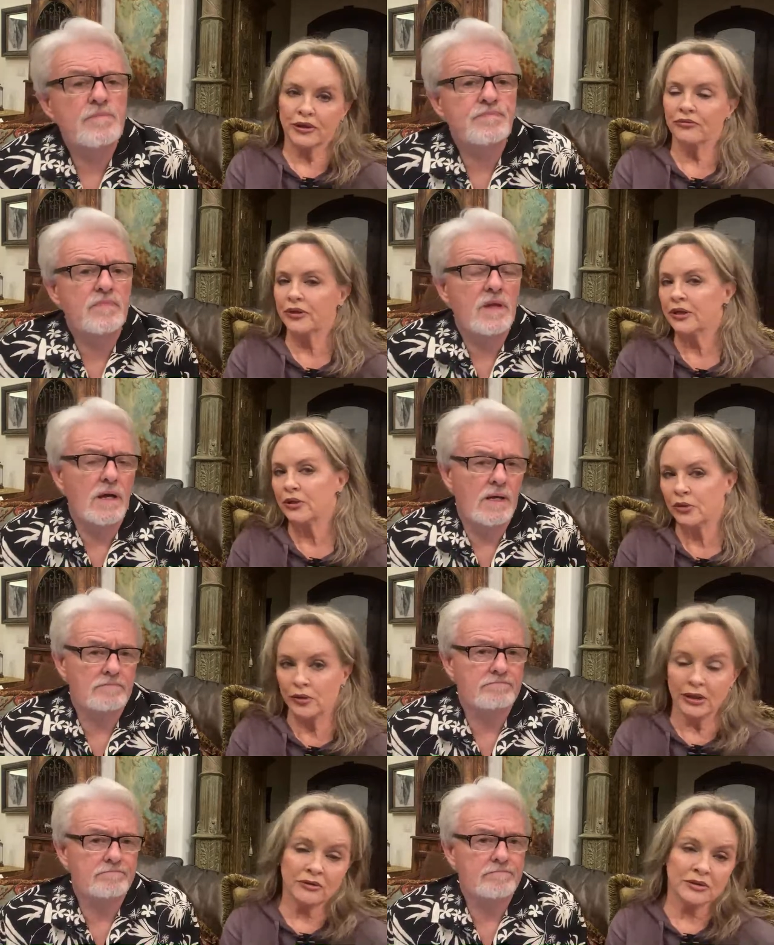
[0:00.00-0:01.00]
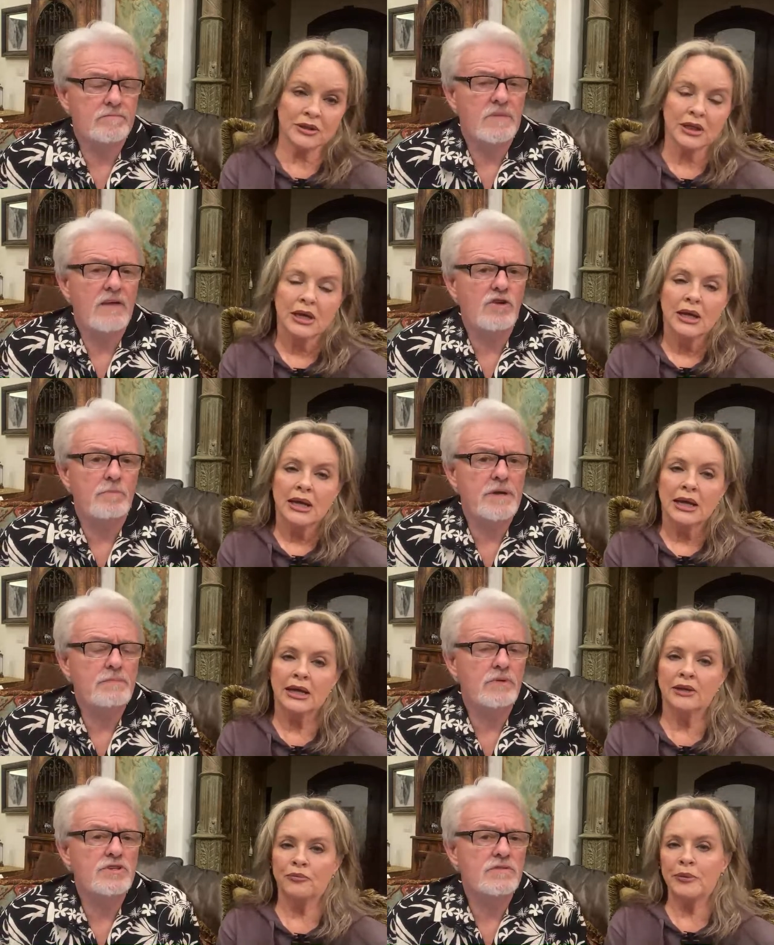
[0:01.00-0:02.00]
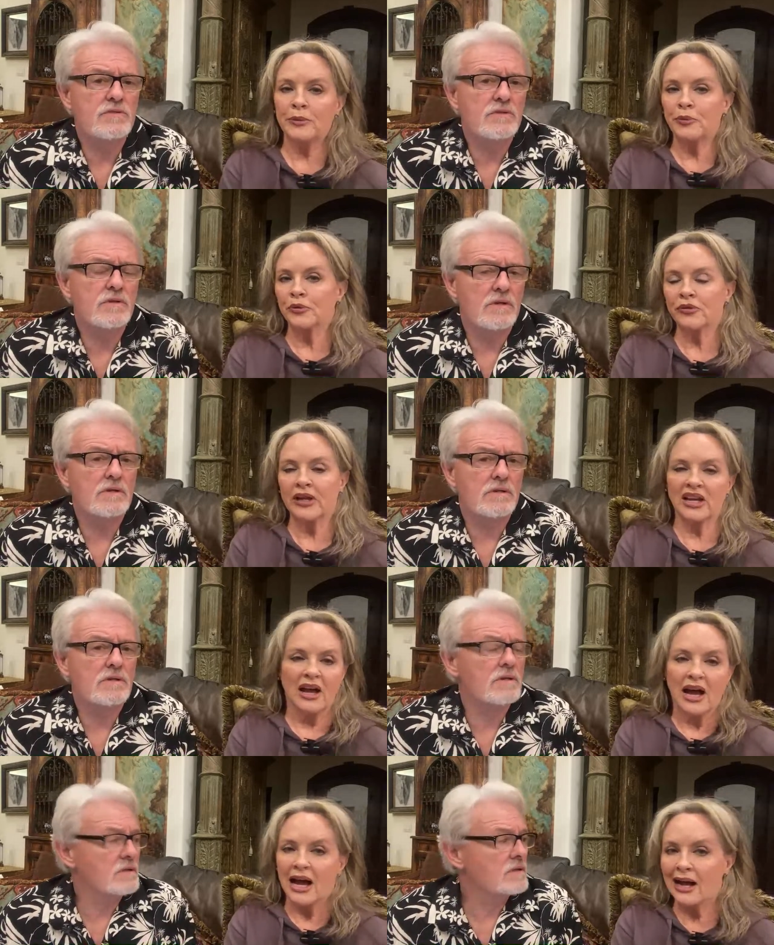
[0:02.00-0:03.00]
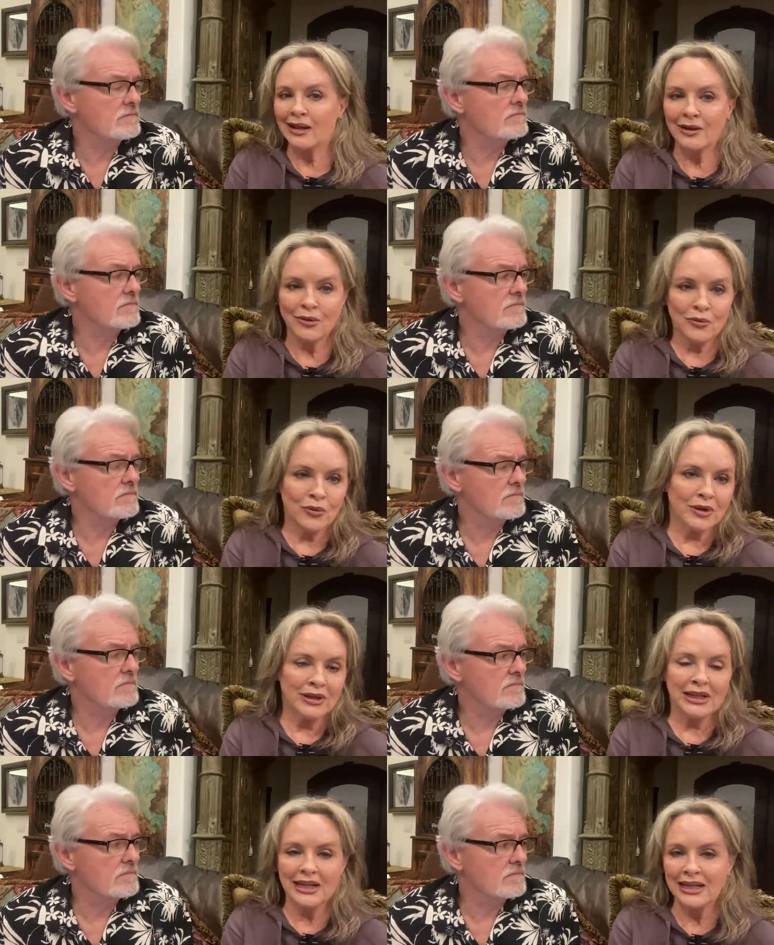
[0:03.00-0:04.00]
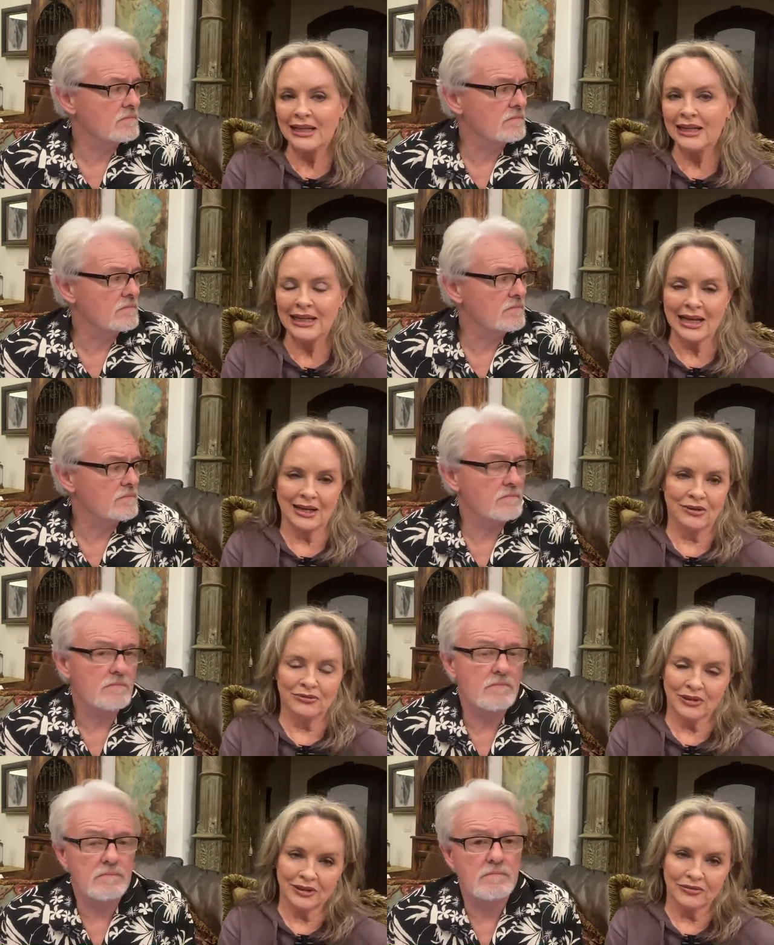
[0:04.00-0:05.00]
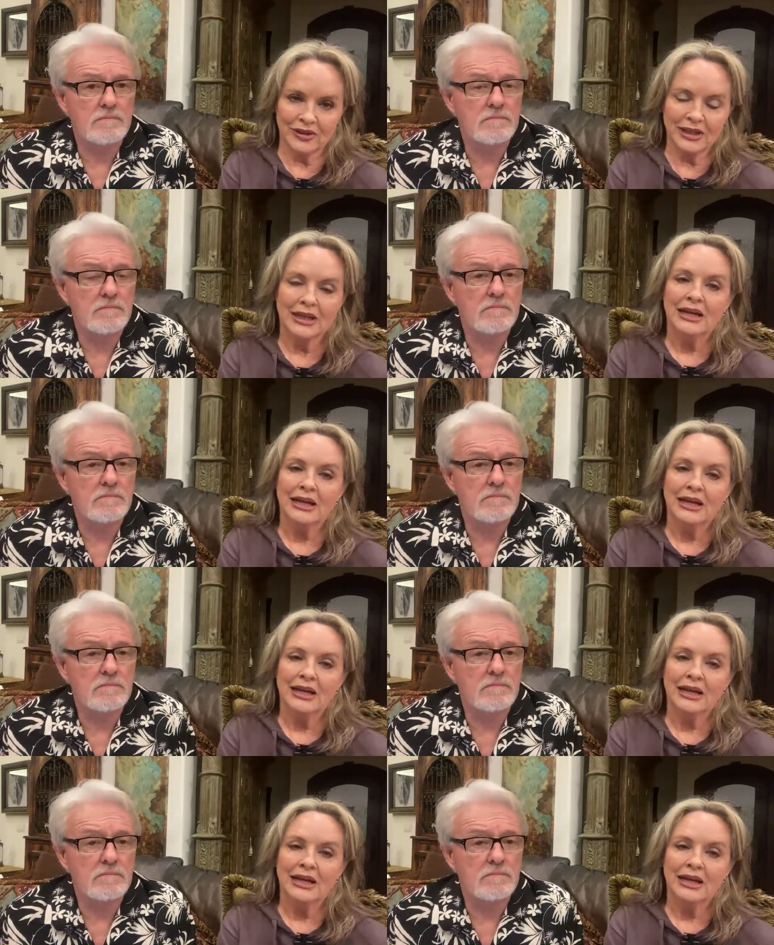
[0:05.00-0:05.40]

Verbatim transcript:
Speaker 1: fluffy and who doesn't?
Speaker 2: I've got people. And if
Speaker 1: people say, "I don't want any kind of fluffy,"